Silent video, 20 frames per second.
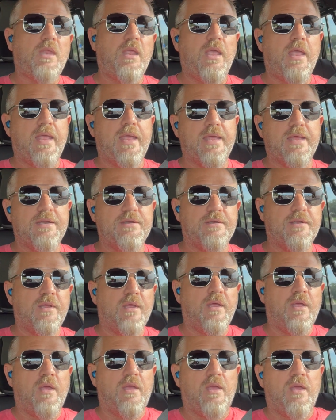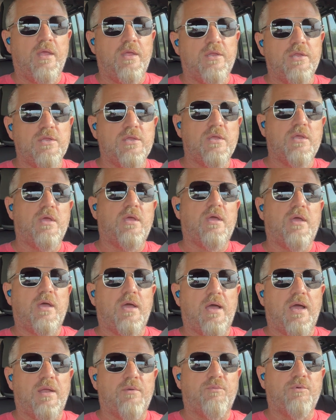And
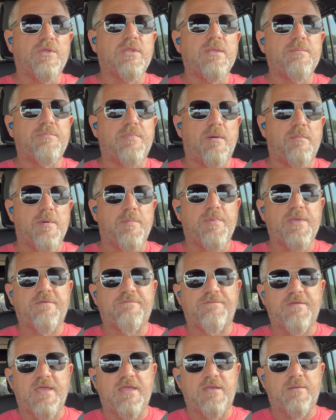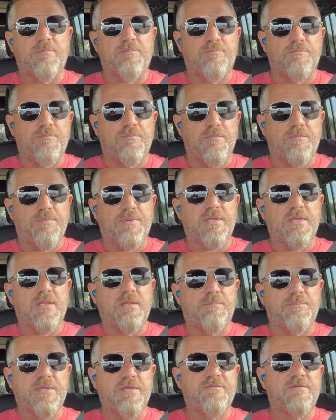I'm a big fan of
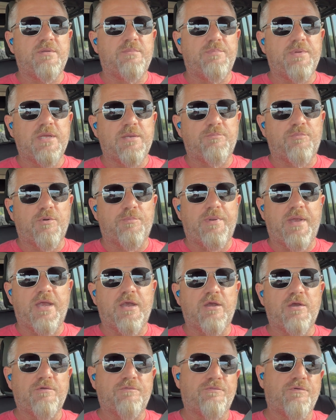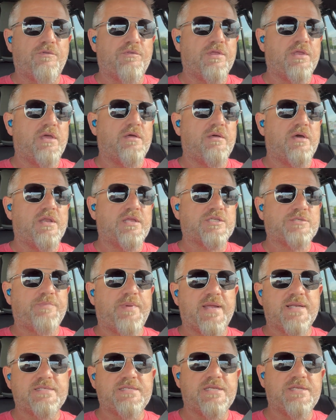believing in being prepared for the
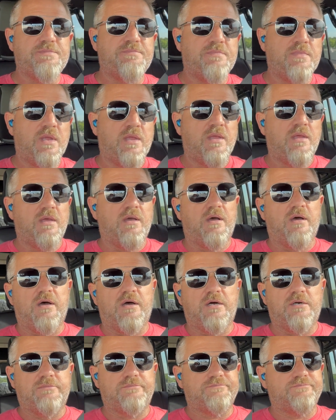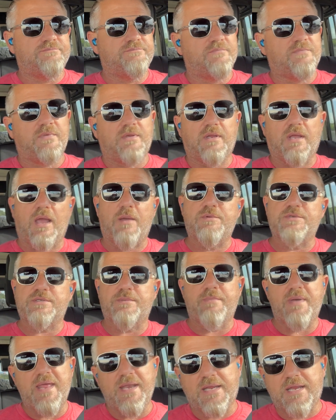unexpected. I was a
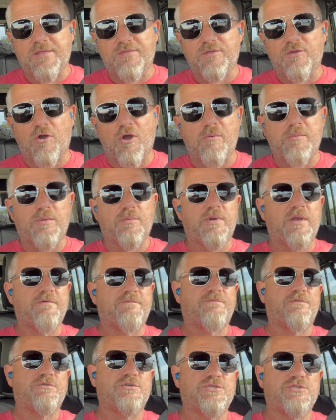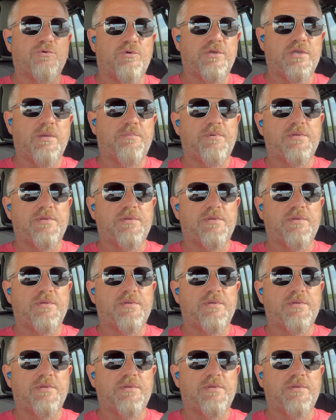medic in the Army when I first joined up.